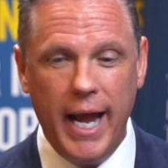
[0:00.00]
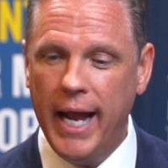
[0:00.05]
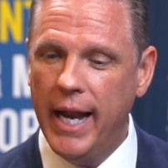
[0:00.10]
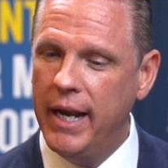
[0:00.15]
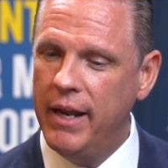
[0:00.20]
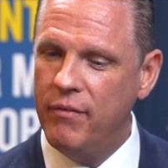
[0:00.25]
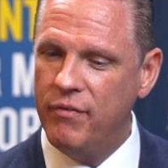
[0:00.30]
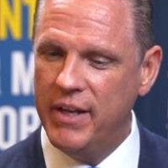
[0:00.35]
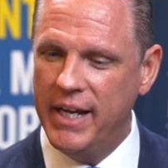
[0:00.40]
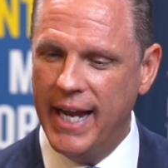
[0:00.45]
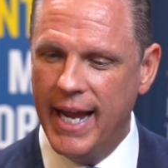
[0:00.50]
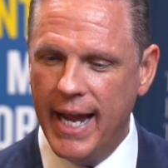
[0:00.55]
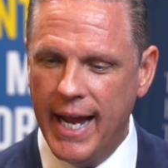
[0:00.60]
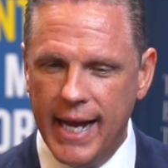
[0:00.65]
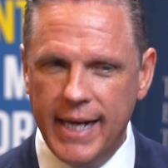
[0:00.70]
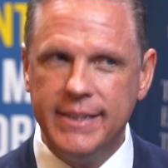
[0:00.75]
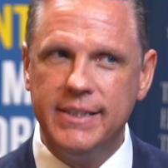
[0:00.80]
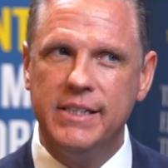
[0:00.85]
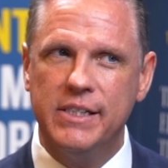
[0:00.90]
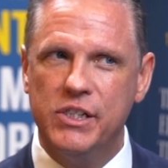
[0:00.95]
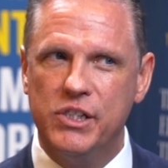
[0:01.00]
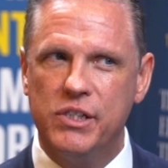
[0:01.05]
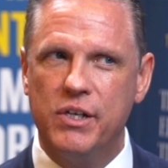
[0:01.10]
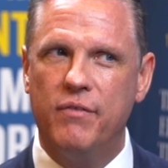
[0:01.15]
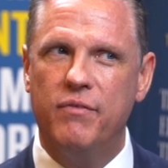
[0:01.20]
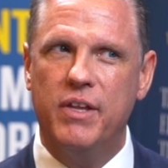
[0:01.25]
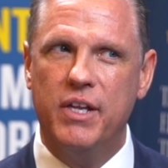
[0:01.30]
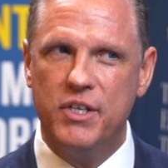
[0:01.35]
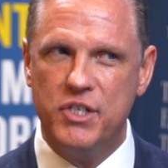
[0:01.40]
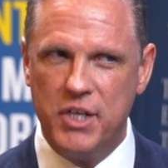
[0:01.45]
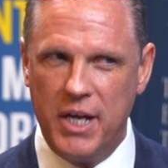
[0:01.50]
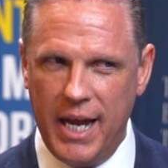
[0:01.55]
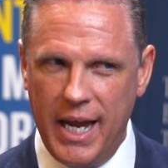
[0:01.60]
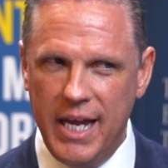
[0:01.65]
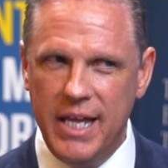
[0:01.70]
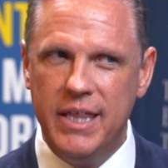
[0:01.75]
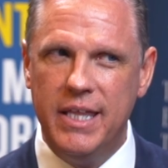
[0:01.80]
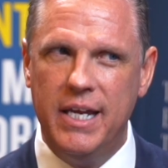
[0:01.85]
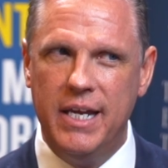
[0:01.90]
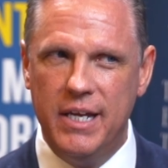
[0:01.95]
And if the essence of this
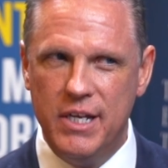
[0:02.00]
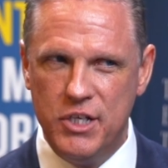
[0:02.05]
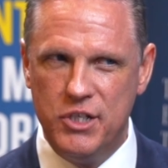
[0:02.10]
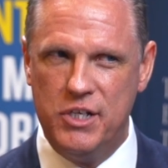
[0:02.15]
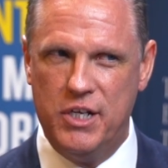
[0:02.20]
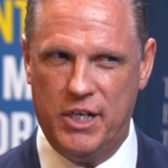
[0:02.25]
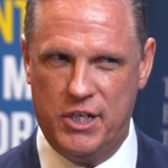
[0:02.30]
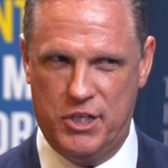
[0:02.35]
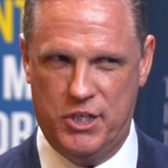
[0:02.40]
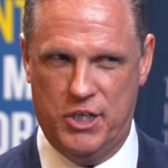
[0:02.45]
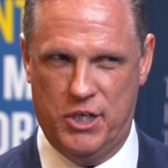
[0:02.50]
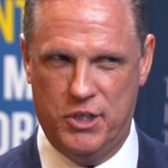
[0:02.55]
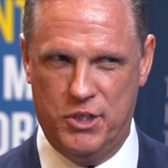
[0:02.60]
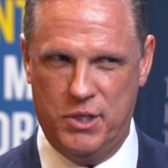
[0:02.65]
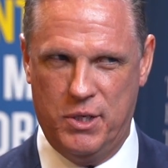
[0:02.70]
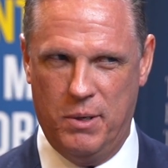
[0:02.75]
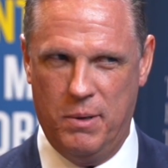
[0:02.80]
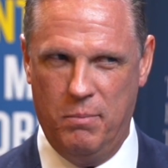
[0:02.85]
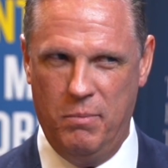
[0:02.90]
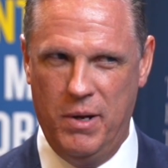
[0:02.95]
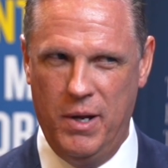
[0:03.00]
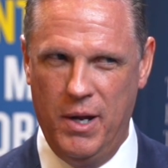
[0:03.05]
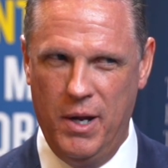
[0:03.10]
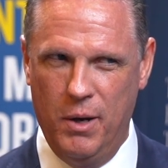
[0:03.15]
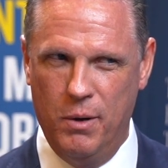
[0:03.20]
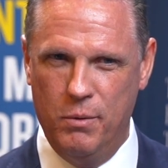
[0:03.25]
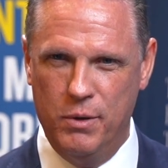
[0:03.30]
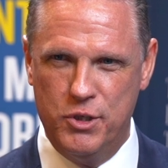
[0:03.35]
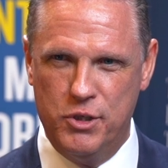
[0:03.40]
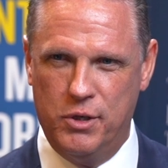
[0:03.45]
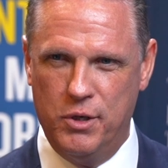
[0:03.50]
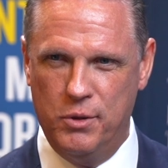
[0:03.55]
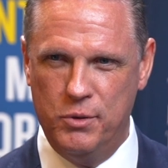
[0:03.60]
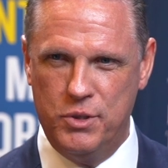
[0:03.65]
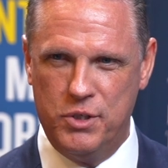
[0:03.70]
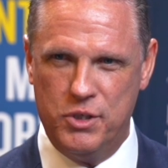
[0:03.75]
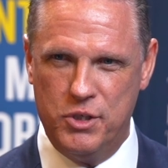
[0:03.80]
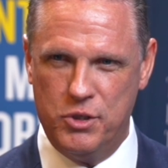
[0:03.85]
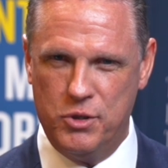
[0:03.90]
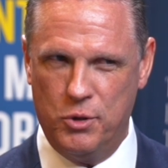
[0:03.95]
atheistic system, which
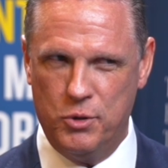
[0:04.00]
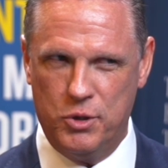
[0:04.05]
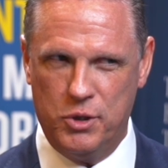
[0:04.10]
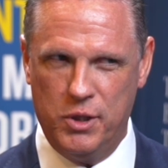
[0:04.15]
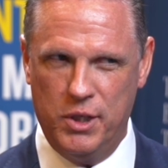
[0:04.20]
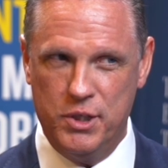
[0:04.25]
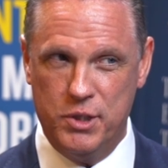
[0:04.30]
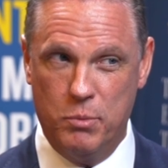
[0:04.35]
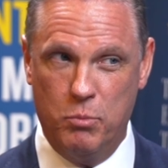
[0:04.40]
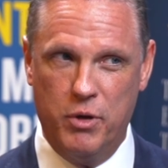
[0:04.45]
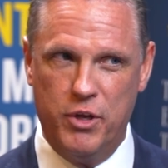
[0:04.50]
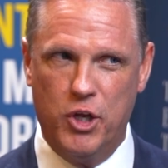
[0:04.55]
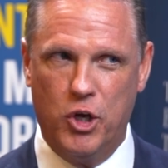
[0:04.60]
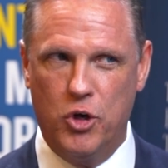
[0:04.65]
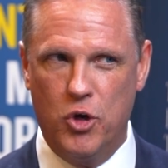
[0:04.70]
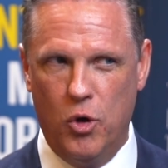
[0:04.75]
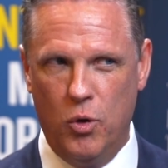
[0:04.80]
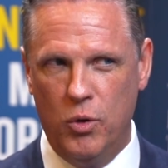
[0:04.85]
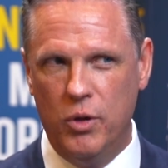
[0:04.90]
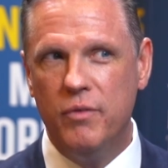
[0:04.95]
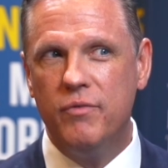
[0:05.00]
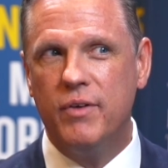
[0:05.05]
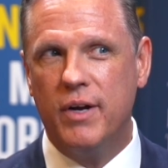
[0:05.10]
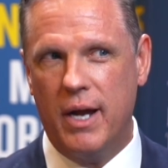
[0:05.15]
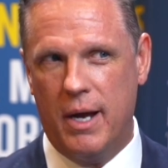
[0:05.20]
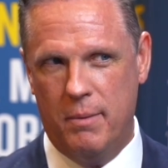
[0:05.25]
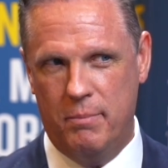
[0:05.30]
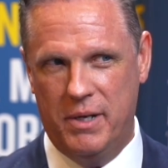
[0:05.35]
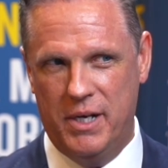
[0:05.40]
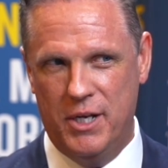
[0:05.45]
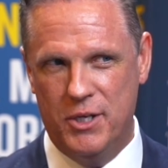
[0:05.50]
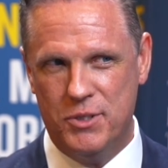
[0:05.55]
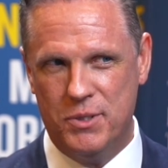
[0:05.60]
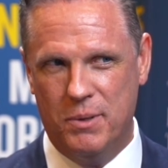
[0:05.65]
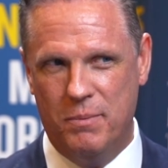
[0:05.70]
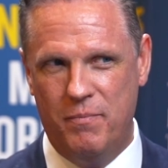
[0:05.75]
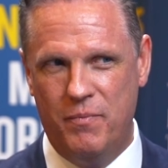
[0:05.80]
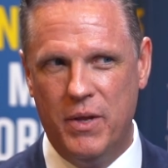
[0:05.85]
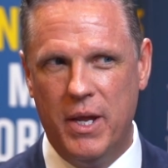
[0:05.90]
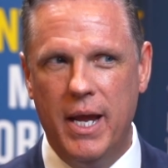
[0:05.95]
goes to socialism with a goal of
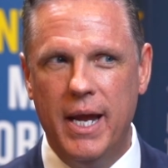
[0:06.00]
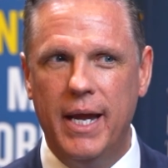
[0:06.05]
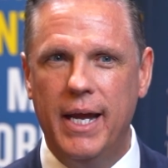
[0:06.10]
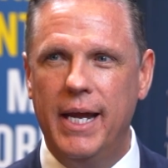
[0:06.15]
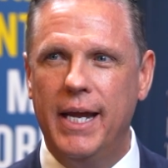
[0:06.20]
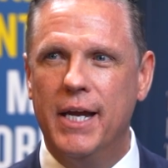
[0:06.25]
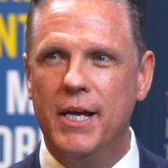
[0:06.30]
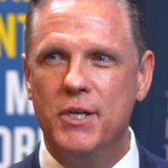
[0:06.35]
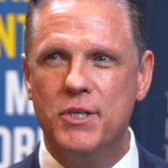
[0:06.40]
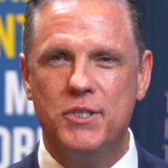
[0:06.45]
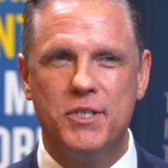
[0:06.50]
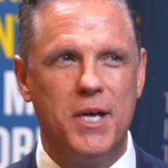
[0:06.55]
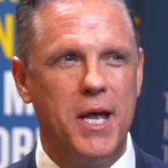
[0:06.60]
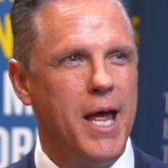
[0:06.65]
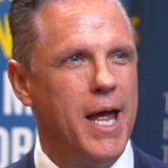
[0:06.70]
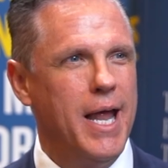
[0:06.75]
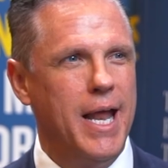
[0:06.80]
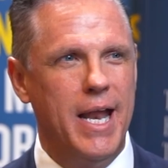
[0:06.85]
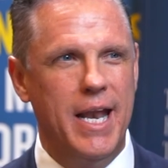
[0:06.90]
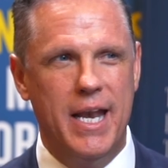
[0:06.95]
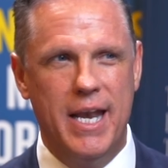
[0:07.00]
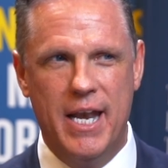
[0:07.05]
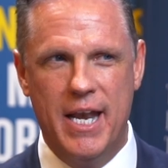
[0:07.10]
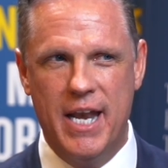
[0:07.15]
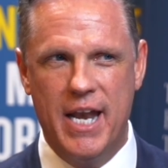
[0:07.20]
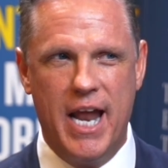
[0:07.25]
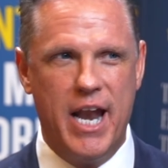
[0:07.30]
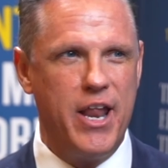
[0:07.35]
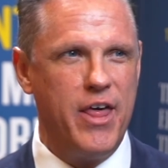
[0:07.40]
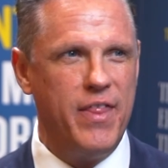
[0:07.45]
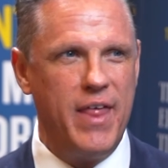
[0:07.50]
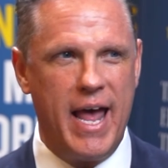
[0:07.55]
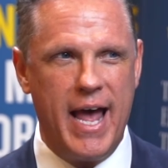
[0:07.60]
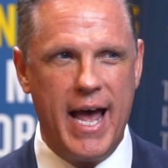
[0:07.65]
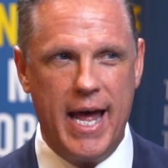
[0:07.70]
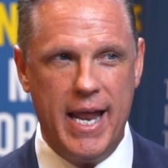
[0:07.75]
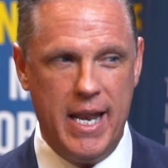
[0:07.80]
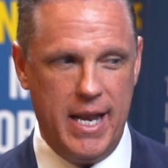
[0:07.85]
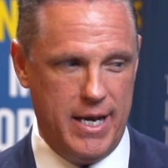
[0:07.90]
communism, is none of that,